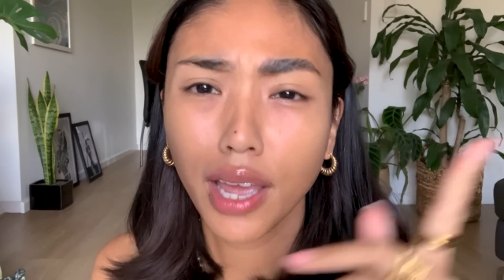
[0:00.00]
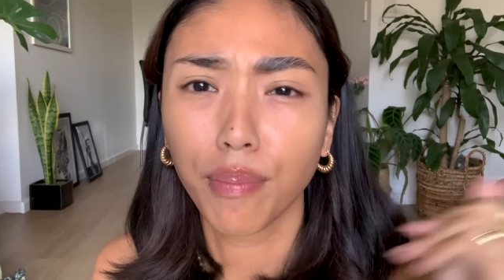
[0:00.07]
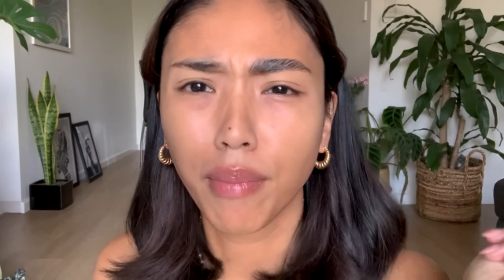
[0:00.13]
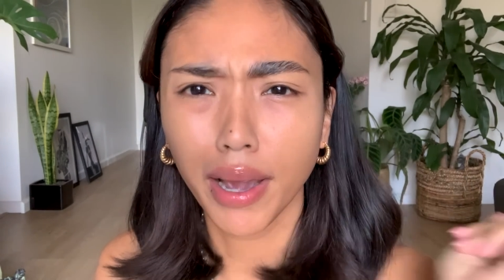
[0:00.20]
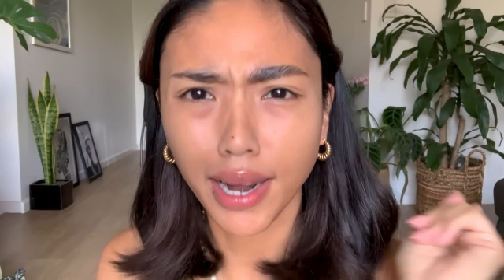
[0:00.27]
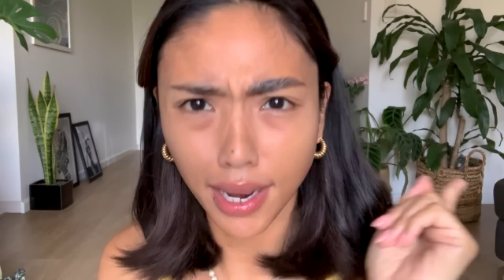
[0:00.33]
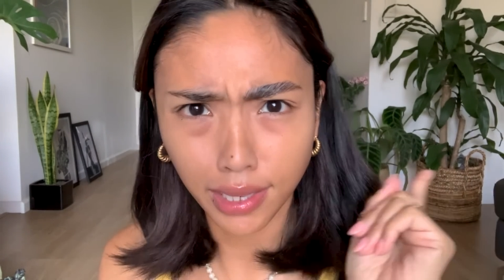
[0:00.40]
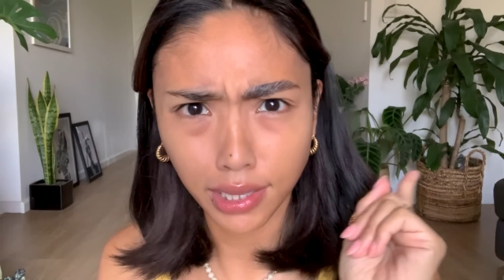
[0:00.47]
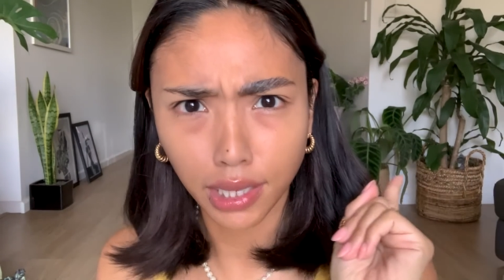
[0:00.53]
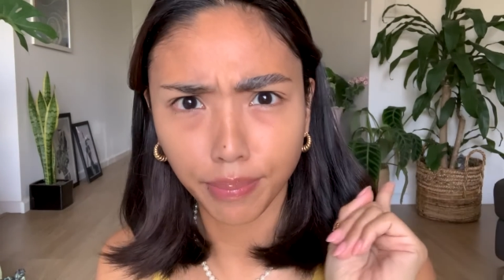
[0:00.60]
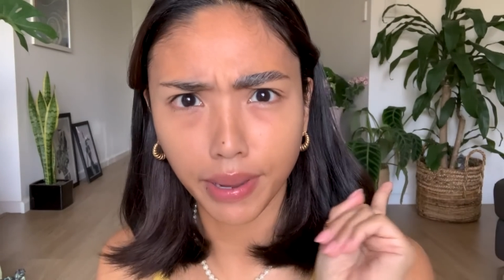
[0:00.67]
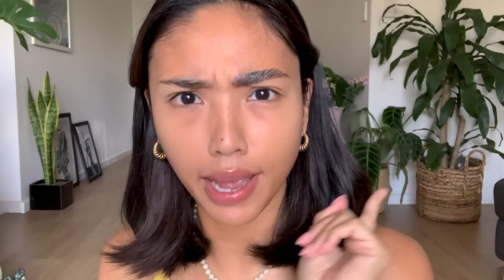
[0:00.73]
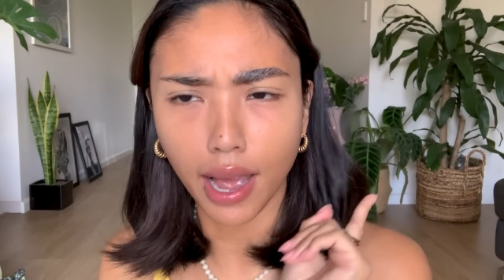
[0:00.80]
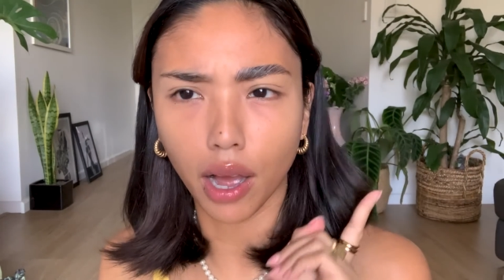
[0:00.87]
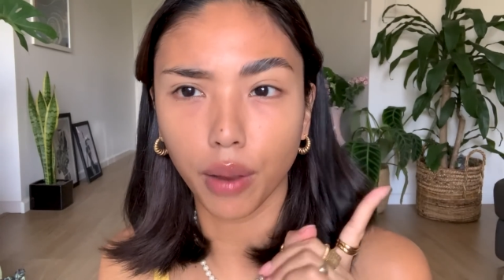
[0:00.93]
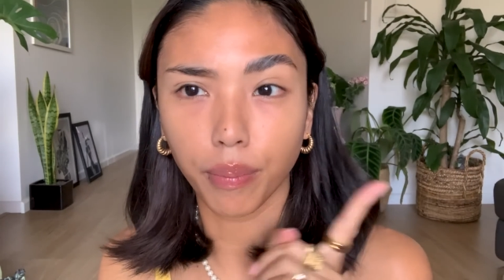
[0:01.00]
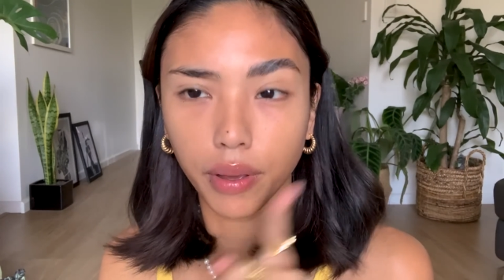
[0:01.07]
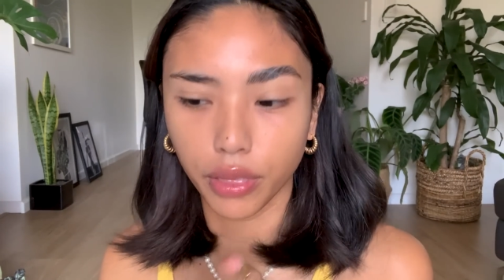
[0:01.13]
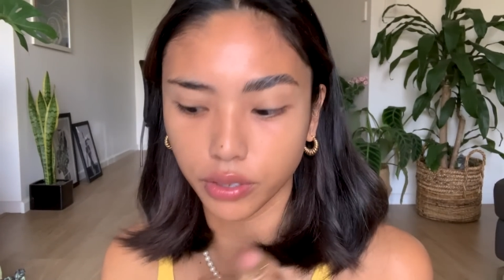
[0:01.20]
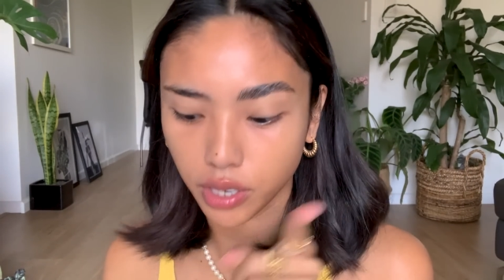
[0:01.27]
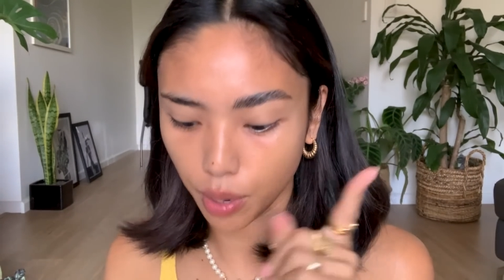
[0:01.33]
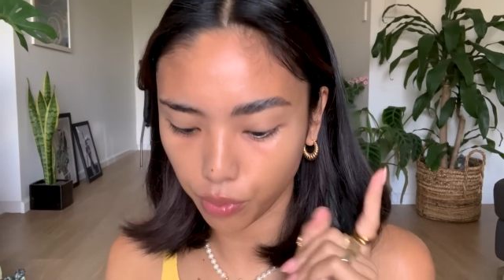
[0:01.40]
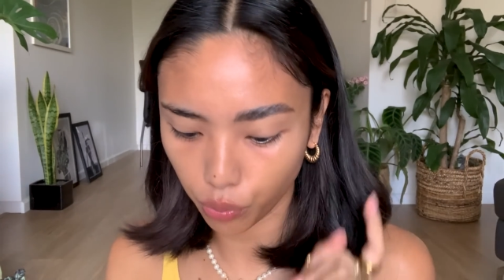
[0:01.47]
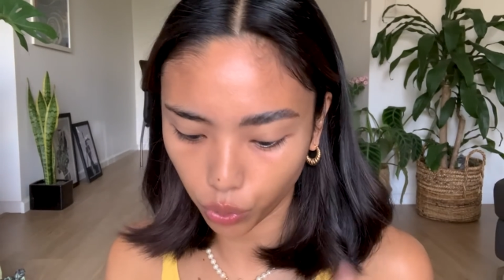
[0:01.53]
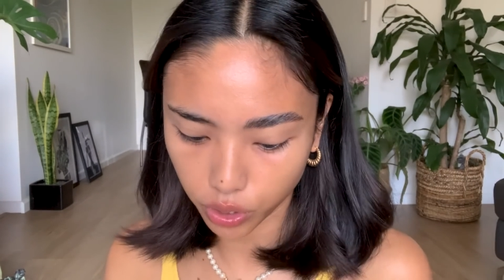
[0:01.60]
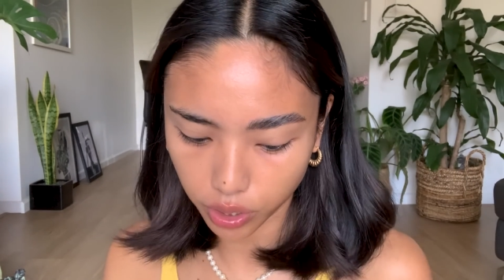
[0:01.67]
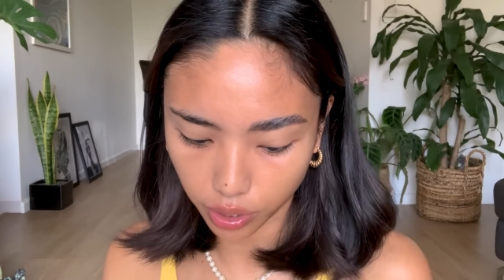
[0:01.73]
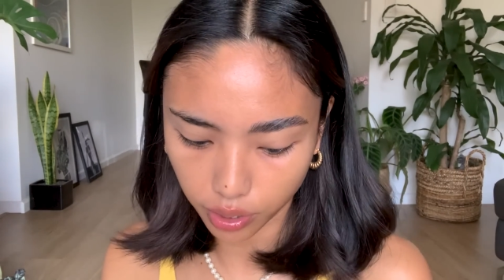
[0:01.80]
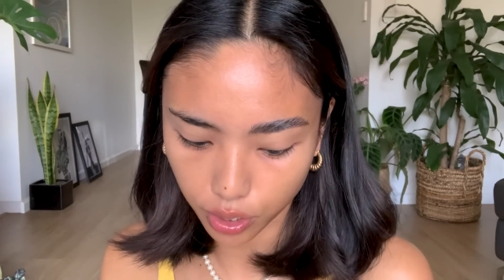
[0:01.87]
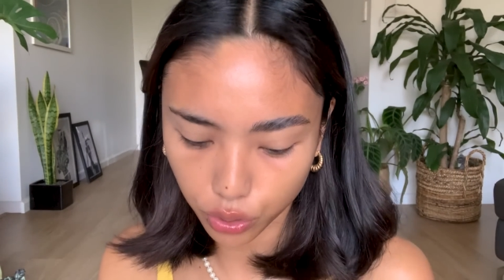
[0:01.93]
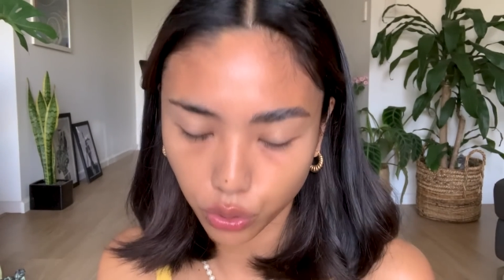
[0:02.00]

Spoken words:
It might actually be out by the time you're watching this.